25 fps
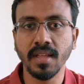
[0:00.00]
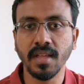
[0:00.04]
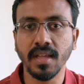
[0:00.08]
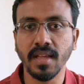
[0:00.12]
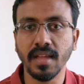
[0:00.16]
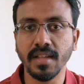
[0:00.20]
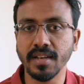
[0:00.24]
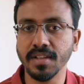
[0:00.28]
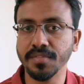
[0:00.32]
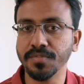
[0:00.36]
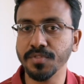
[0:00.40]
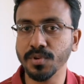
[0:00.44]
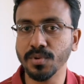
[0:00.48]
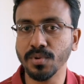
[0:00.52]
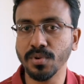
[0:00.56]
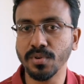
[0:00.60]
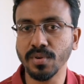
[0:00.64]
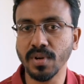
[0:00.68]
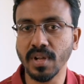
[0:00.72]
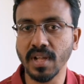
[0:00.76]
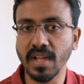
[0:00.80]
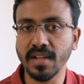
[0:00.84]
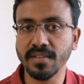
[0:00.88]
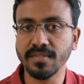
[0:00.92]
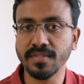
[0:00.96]
and if you
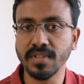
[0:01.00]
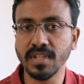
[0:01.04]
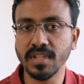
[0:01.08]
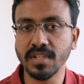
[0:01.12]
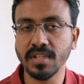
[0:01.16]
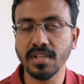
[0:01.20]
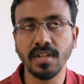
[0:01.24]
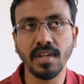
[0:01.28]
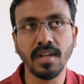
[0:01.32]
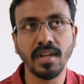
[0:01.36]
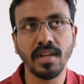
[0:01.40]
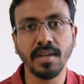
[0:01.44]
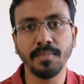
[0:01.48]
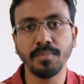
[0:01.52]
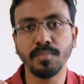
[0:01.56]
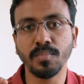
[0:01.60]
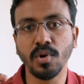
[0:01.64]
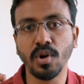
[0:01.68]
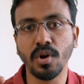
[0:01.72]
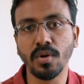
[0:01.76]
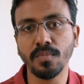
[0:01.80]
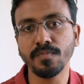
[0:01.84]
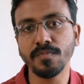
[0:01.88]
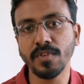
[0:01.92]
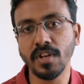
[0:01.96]
don't have that, a
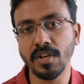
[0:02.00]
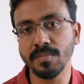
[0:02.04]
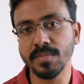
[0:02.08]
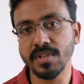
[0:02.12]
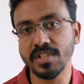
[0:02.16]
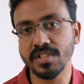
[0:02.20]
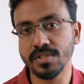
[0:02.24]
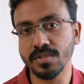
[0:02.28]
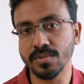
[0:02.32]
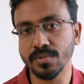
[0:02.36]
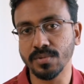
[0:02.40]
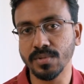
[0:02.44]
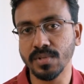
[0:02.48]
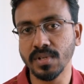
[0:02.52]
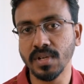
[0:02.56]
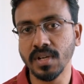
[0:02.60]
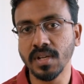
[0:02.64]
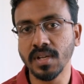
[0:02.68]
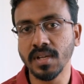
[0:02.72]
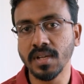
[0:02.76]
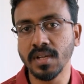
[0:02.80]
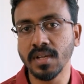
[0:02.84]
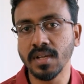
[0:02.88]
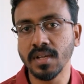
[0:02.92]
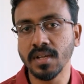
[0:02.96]
prompt will be shown,
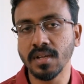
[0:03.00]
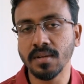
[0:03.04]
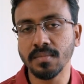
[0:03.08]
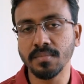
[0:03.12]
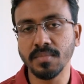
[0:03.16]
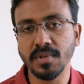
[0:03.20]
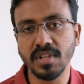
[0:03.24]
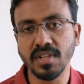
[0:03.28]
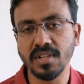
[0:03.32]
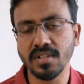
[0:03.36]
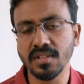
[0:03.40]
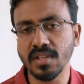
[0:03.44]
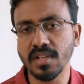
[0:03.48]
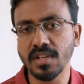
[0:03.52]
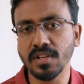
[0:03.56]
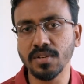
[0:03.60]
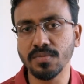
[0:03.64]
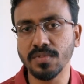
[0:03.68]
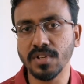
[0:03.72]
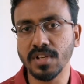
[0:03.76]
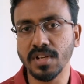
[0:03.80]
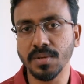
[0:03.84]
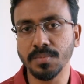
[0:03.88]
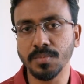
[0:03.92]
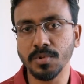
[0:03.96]
but nothing to
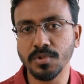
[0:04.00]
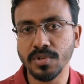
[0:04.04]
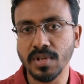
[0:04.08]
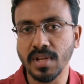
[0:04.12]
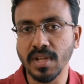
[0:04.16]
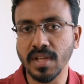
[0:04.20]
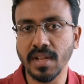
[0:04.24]
worry about.